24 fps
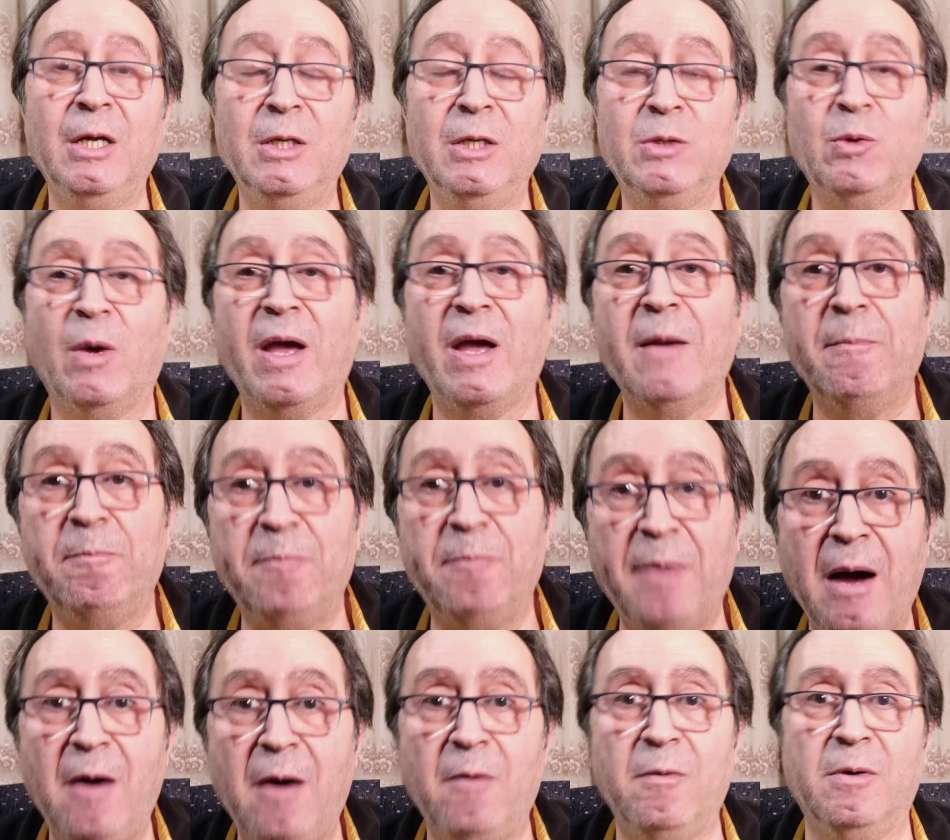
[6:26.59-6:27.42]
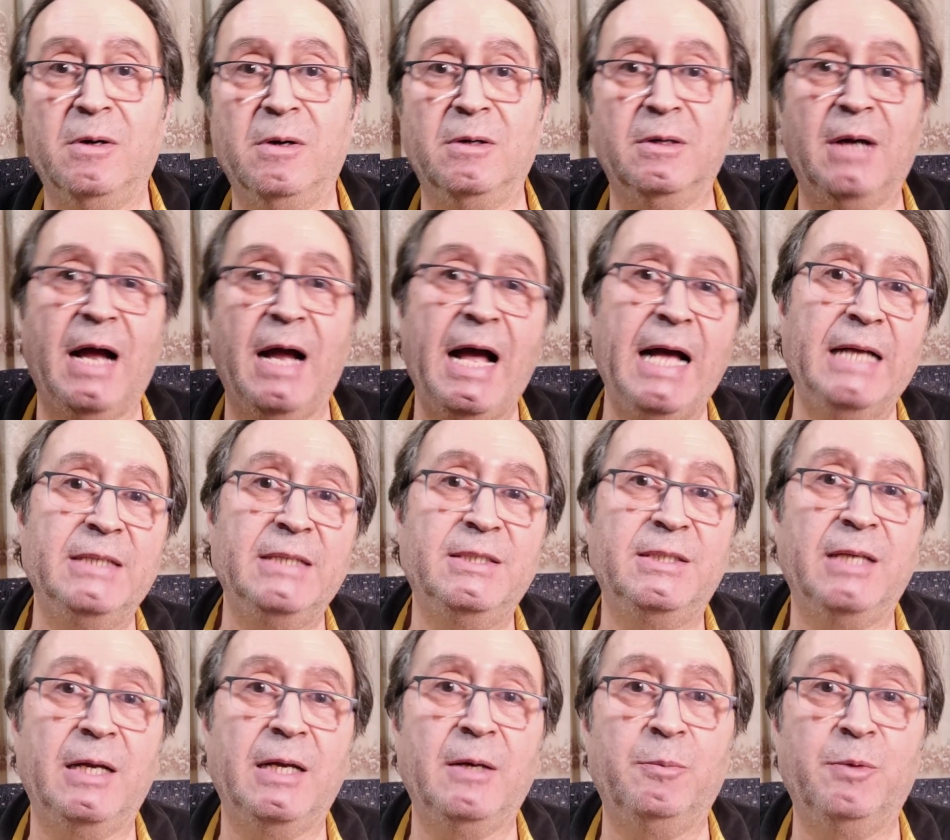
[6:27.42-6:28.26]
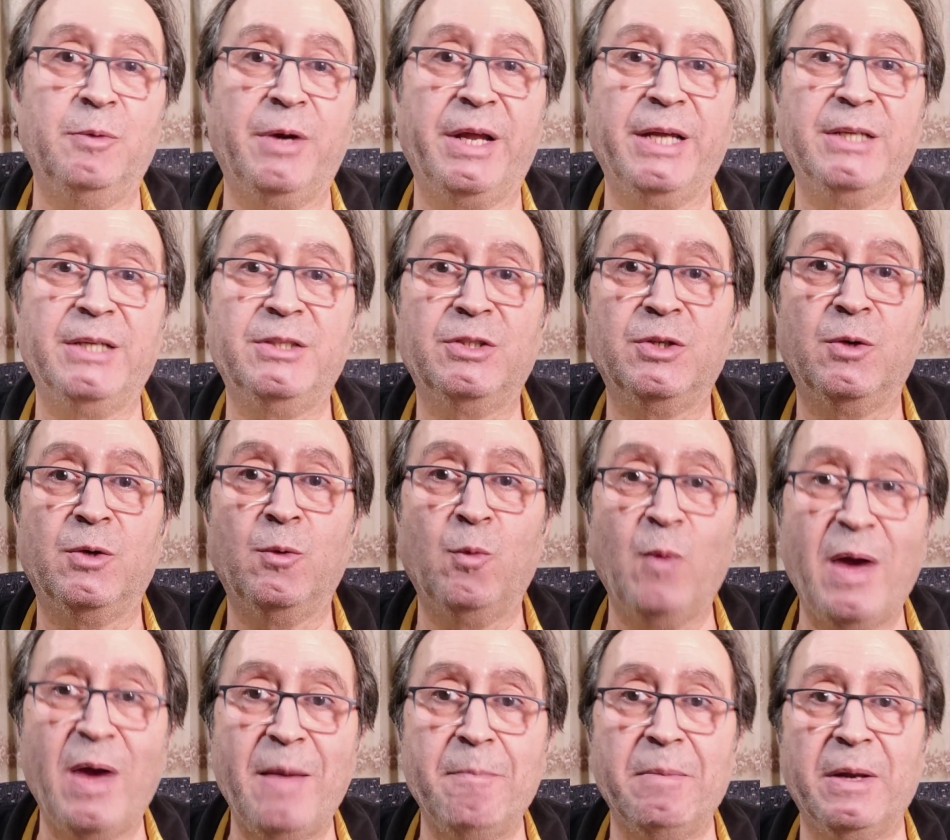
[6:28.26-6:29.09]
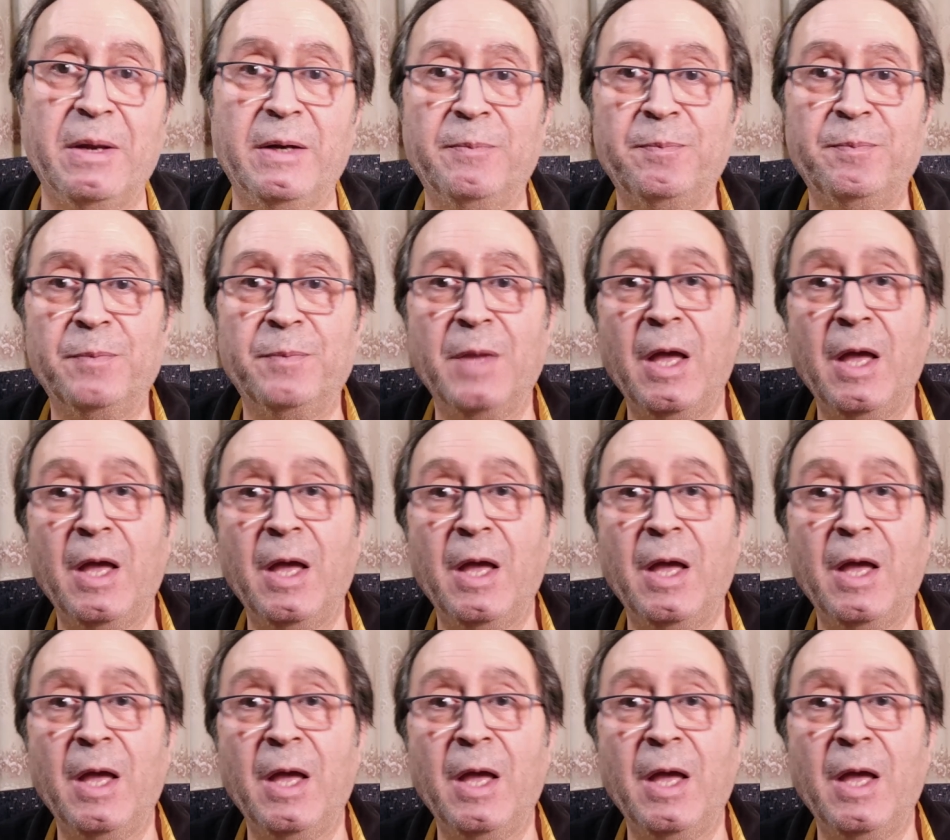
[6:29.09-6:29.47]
to empower and celebrate women.